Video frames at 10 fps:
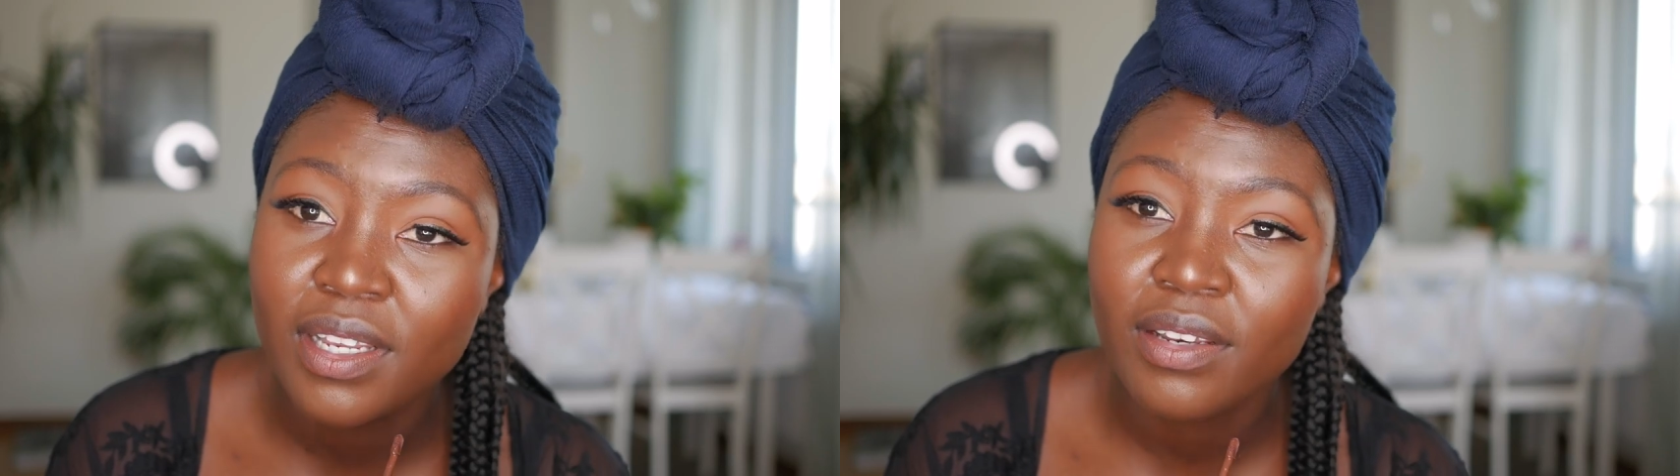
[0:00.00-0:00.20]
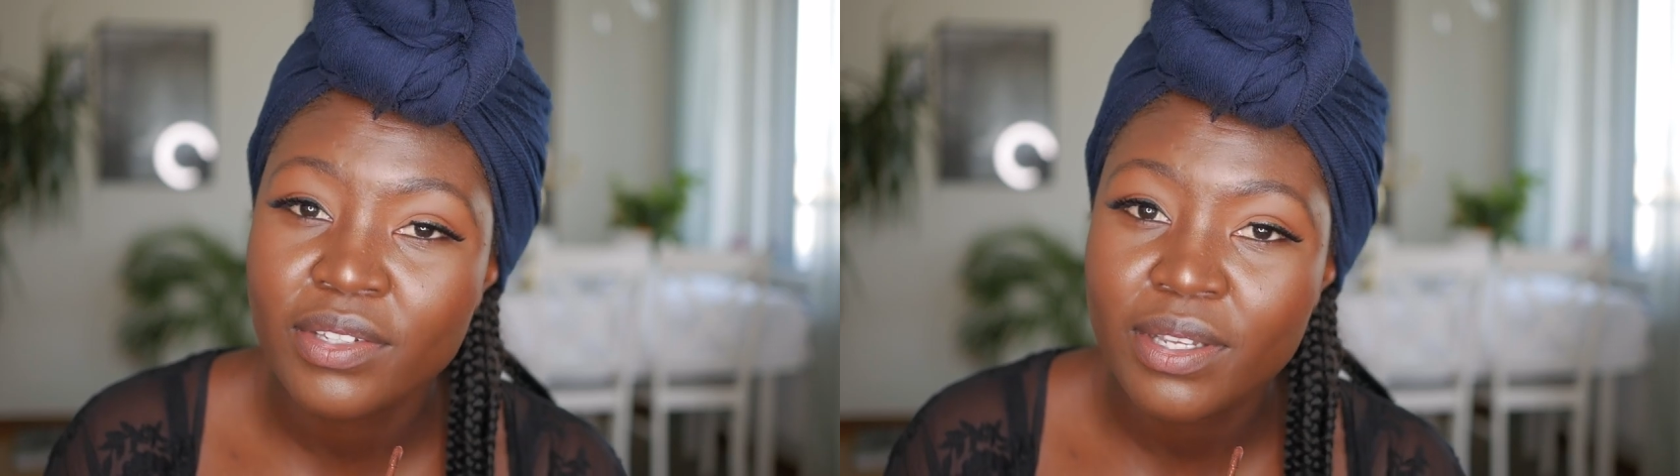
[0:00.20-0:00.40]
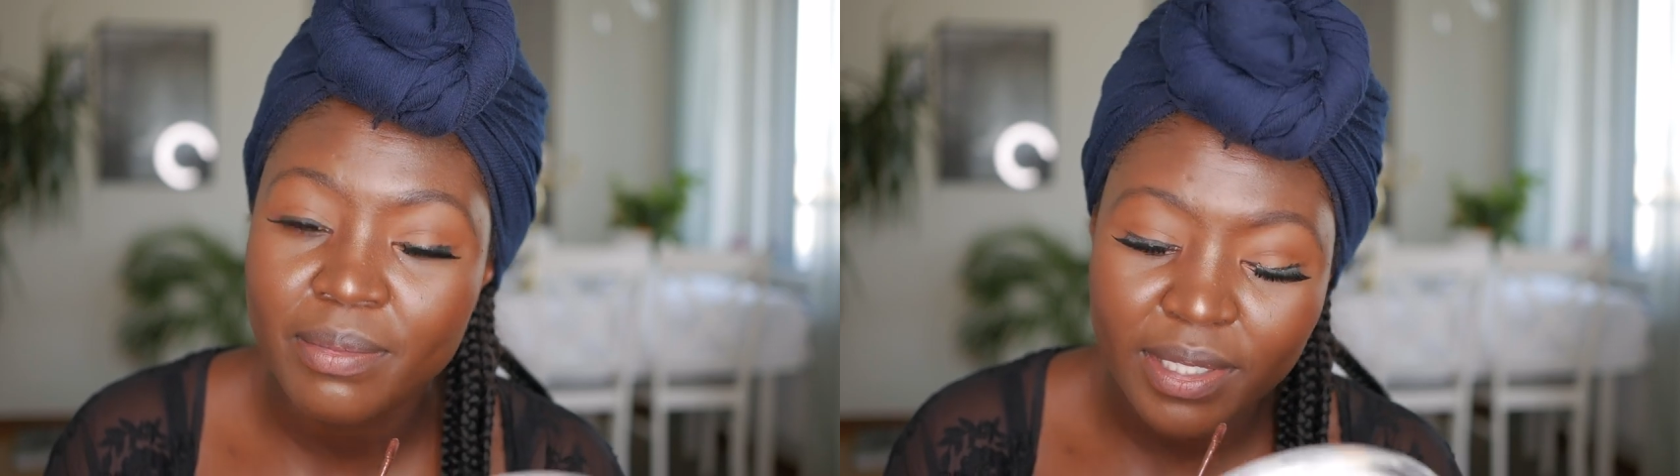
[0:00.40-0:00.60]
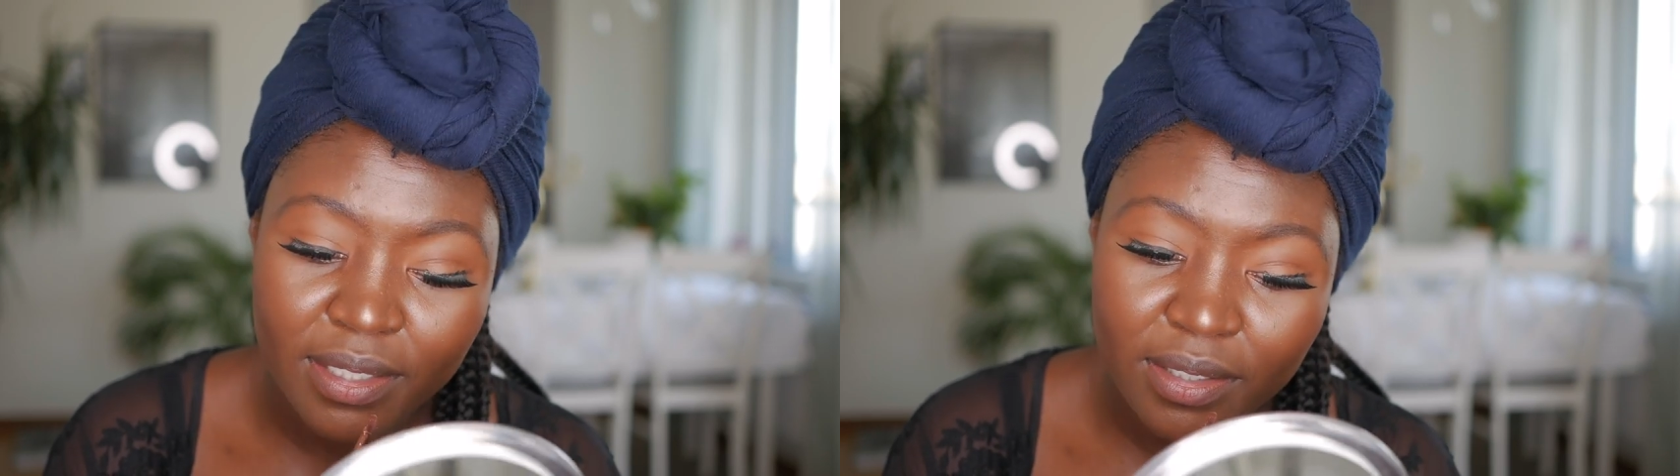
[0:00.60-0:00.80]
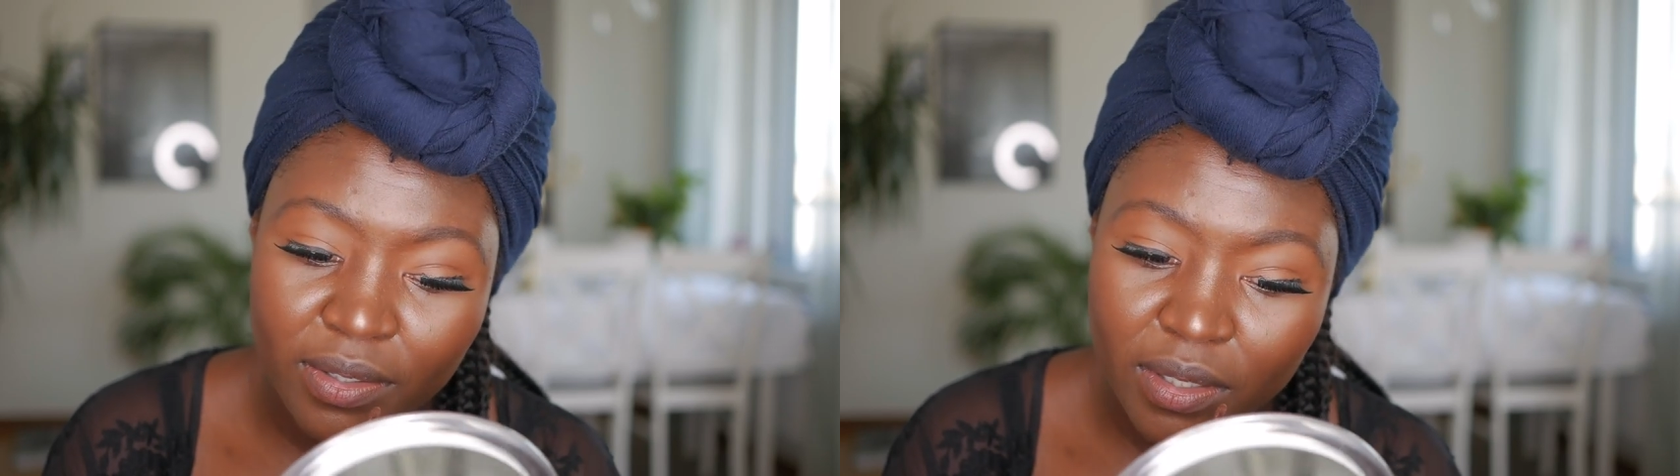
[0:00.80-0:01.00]
tell you
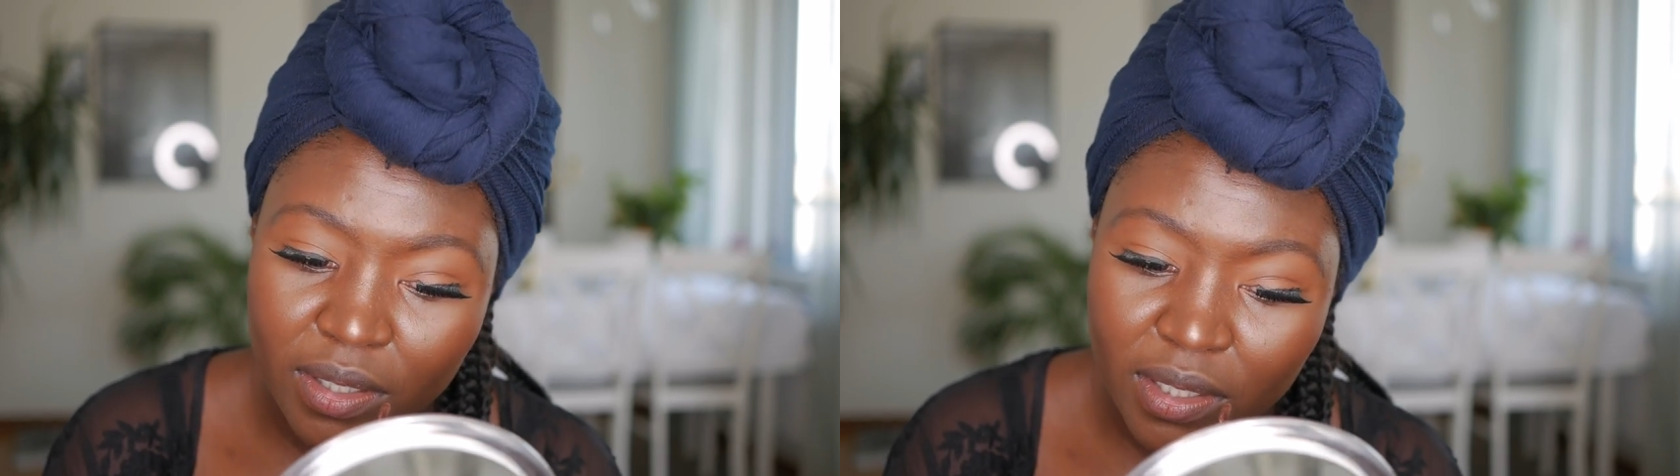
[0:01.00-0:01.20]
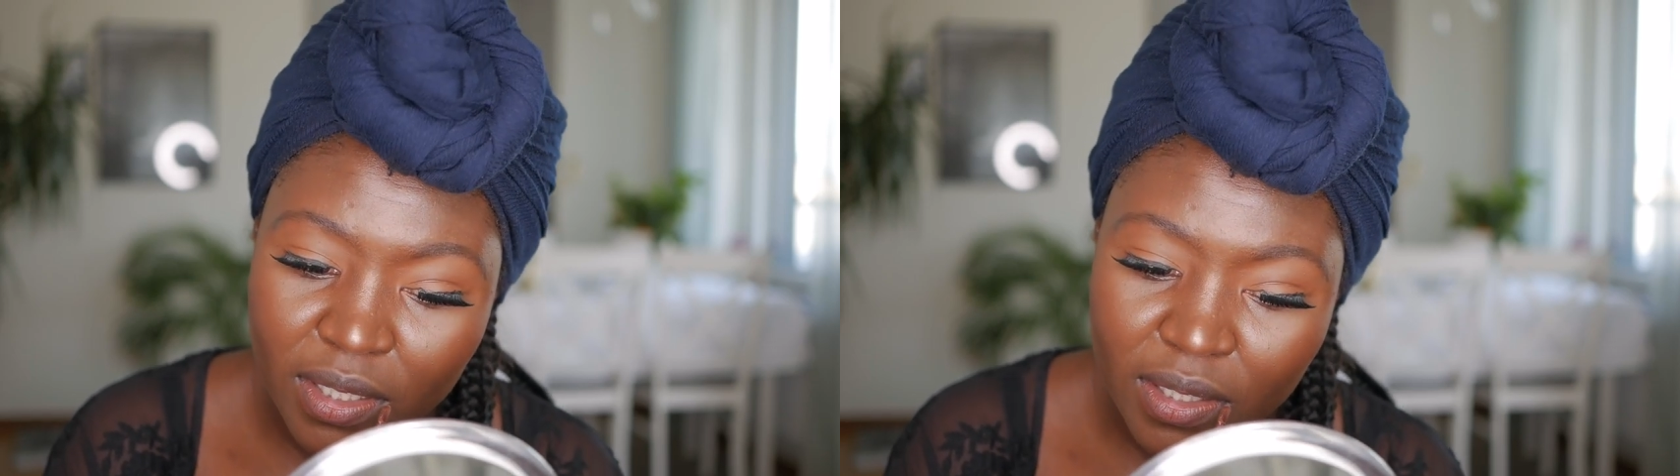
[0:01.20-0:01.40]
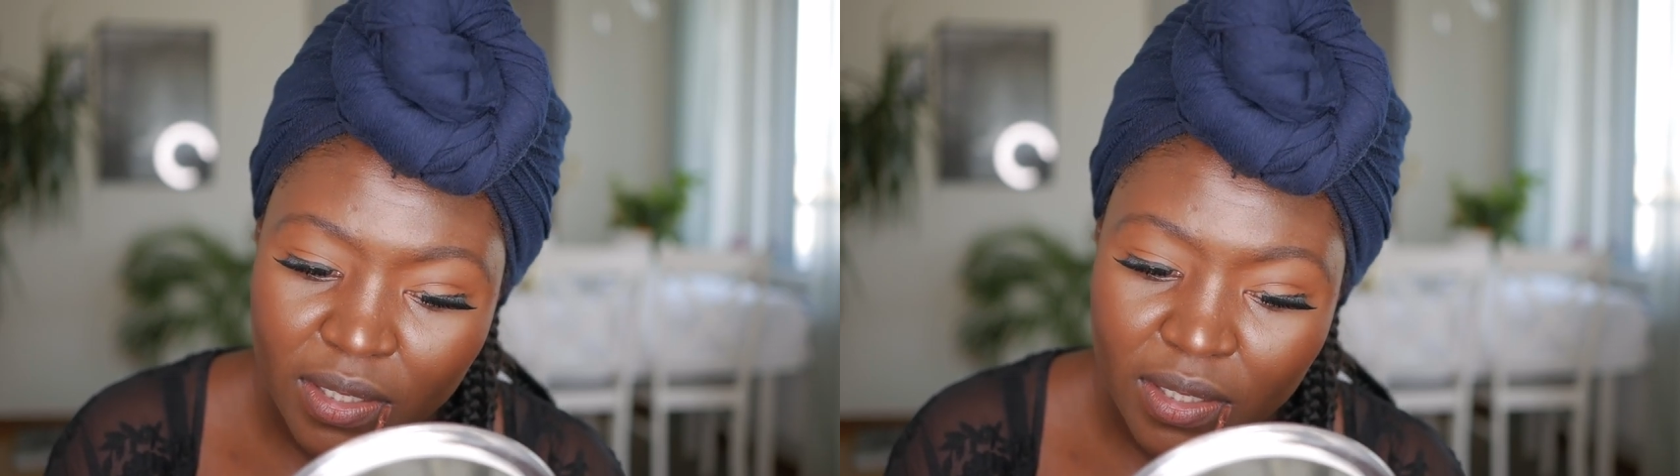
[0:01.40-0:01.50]
something so you know.